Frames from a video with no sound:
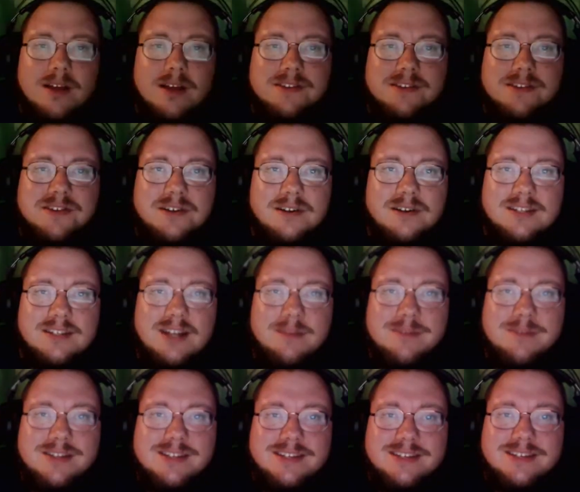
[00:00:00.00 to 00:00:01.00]
that's Kirk
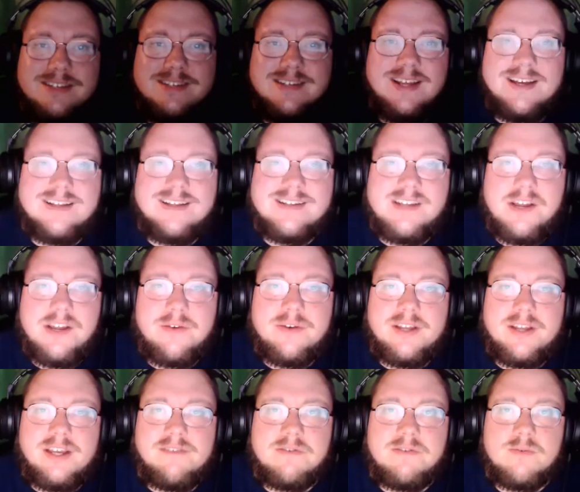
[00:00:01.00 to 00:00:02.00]
Thomas's uh,
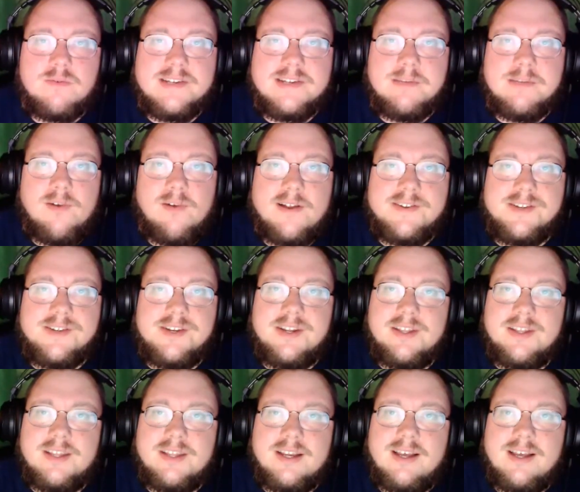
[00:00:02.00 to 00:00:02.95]
Sacred Gifts, Reciprocity in the